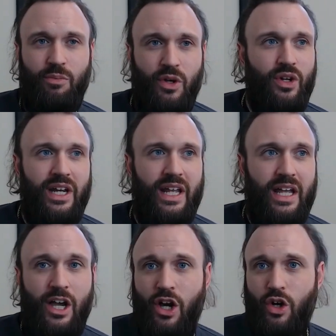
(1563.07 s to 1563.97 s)
in the
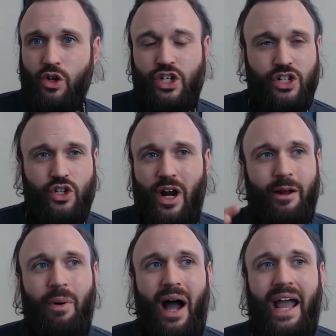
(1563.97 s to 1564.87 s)
community who's just
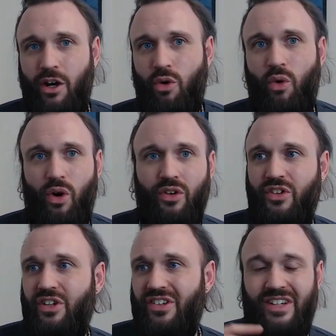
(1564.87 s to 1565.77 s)
trying to buy a
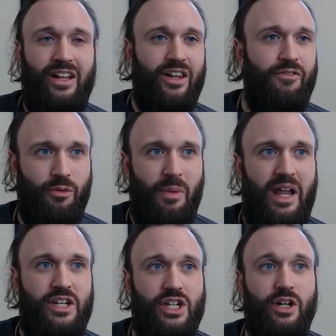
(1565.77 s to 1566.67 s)
course, to steal
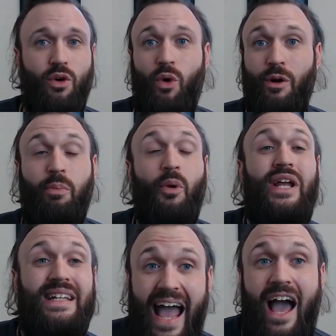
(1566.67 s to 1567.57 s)
information, or to
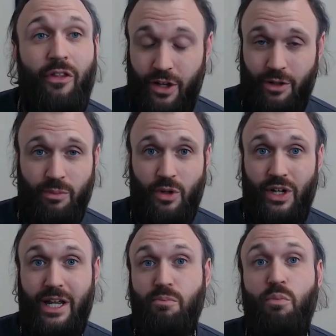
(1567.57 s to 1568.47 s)
bring down the
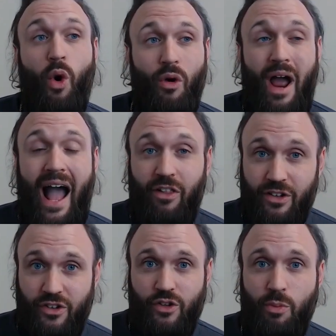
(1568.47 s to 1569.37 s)
community.
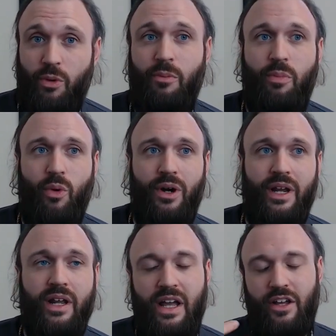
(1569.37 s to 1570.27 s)
Morale is super
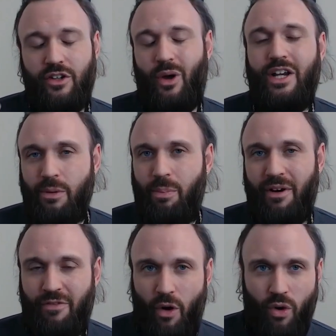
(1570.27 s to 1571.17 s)
important. So I
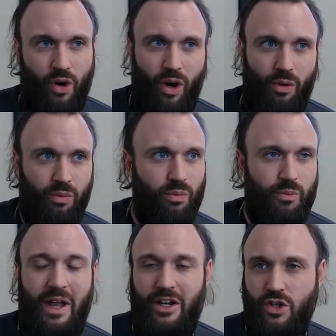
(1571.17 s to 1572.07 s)
jump on a phone call,
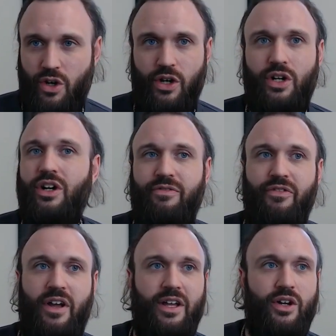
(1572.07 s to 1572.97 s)
make sure you're a
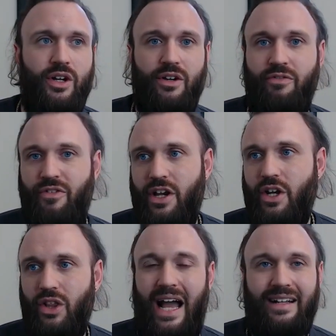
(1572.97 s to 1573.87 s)
good fit, you're a good
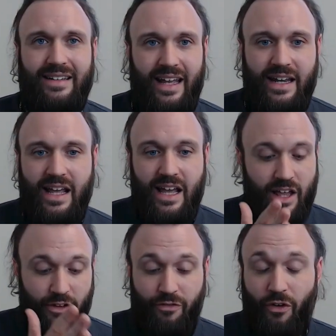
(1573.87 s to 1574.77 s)
fit, you're locked in.
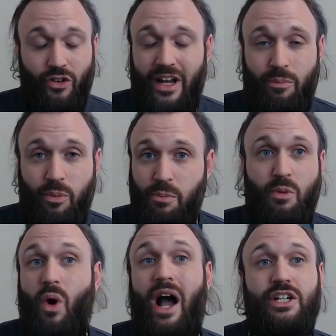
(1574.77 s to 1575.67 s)
The first step
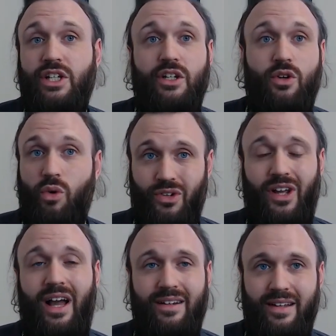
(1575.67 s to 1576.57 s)
would be watching the
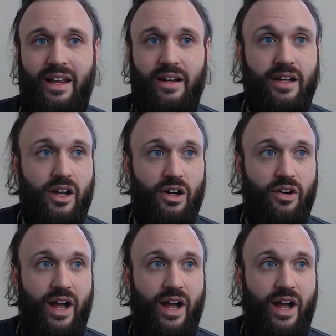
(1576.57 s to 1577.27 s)
course content,